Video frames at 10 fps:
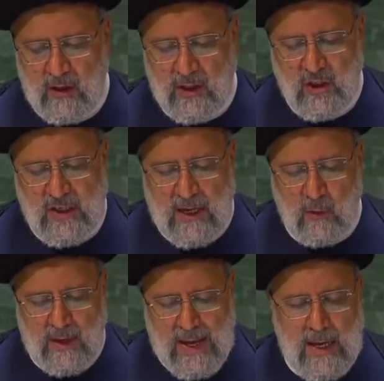the
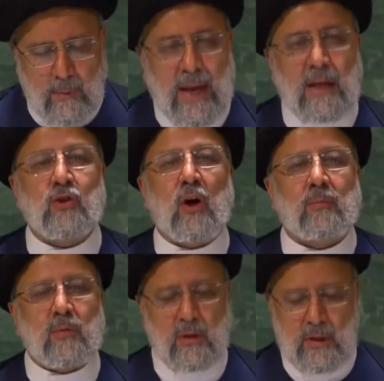East and
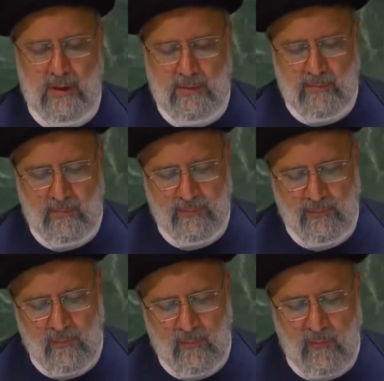West
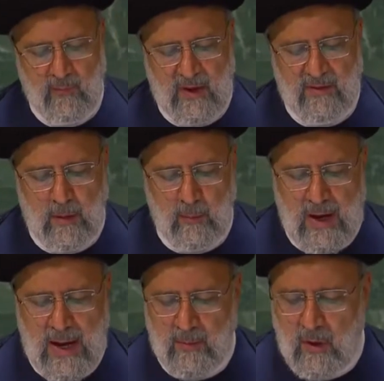through its
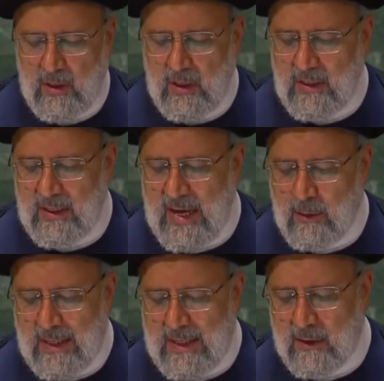Islamic revolution.
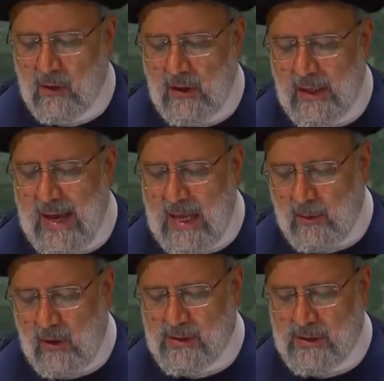In
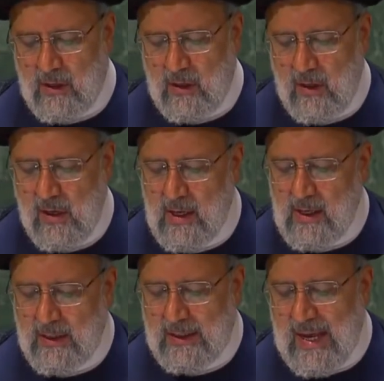conjunction with
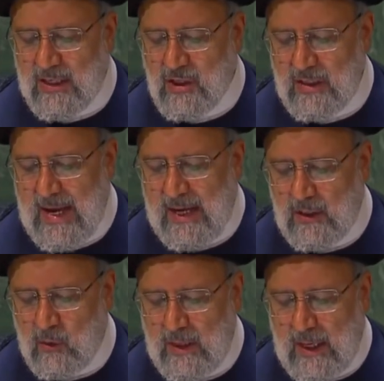other nations of
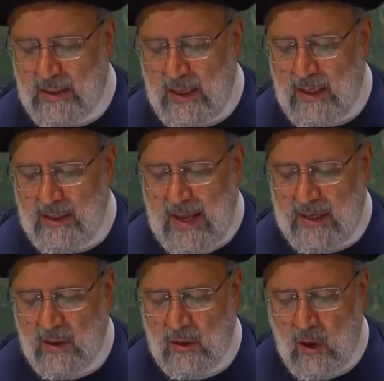West Asia,
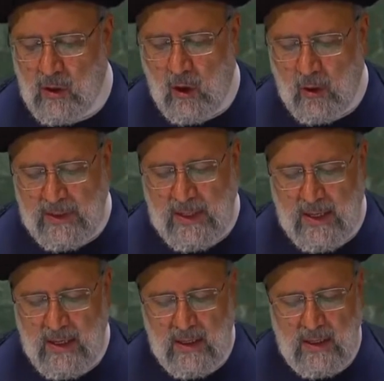Iran has played a
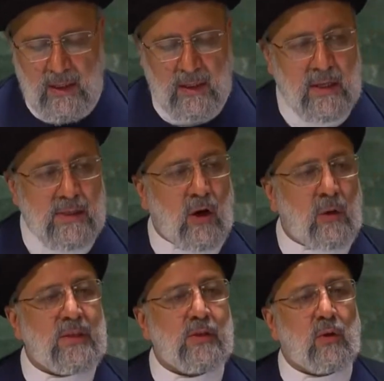significant
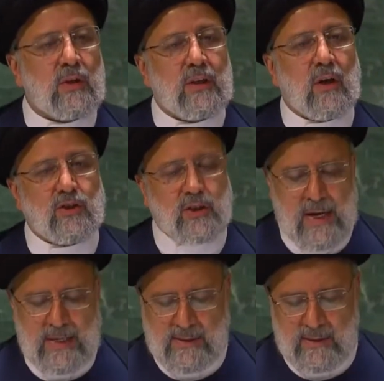role in
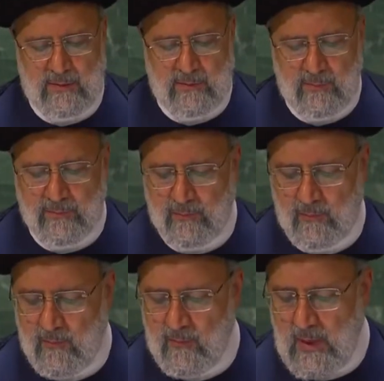defeating the global
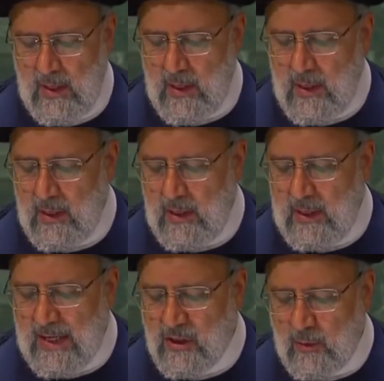arrogance.
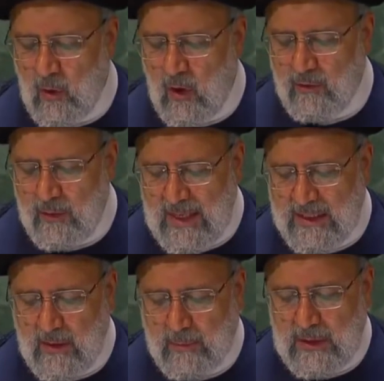Now that
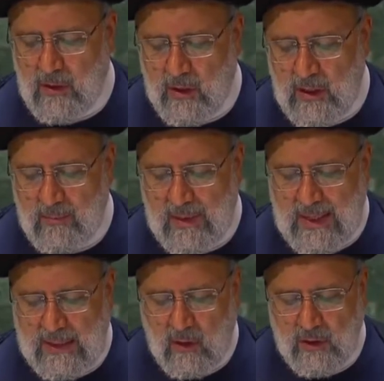global nations
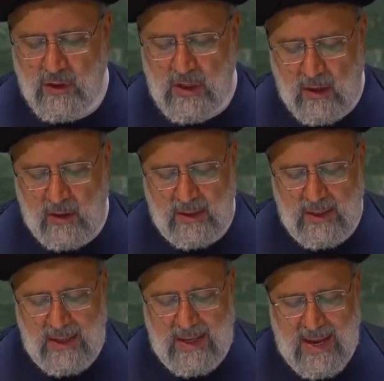exhibit
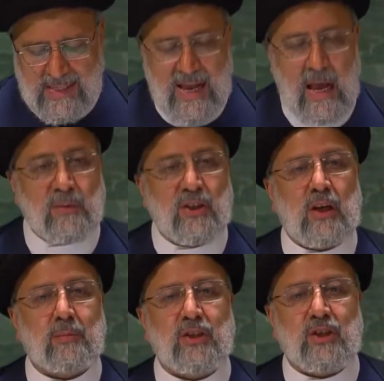heightened
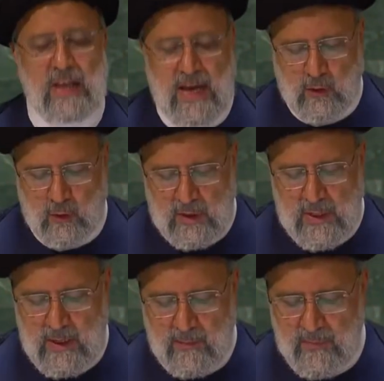resistance and
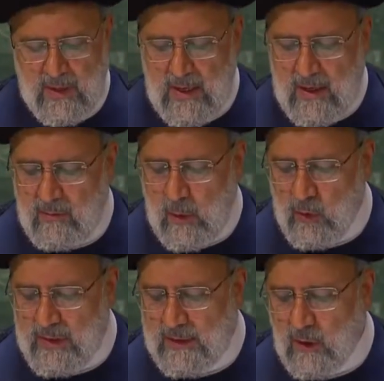awareness, as
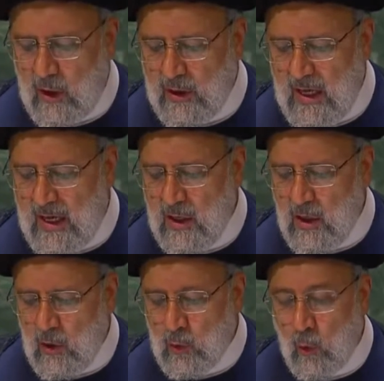non-Western
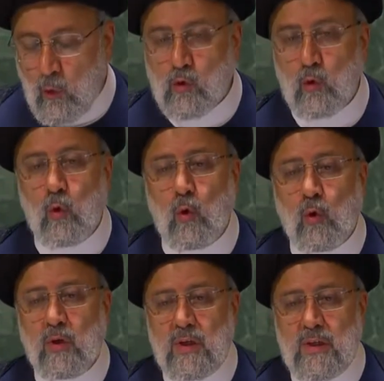powers have
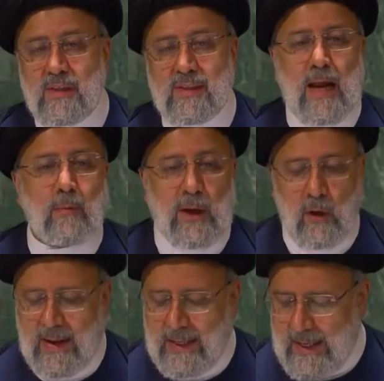emerged,
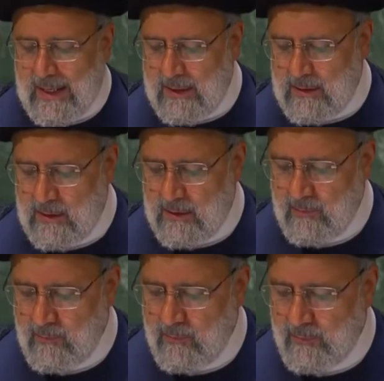
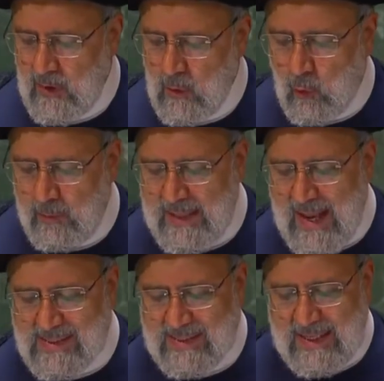there is a collective
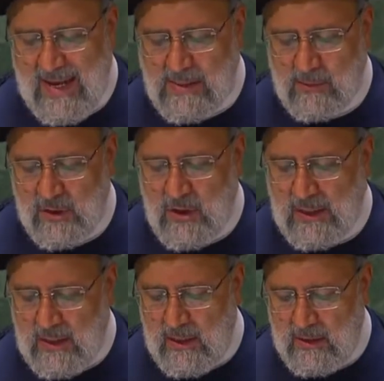hope for
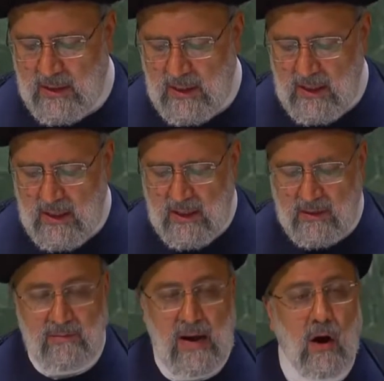the
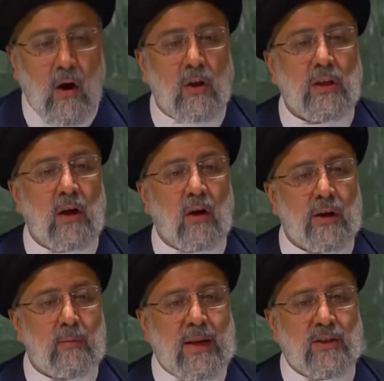establishment of a
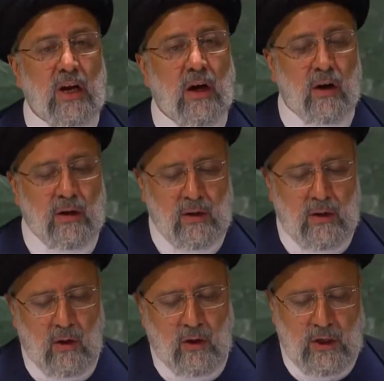novel and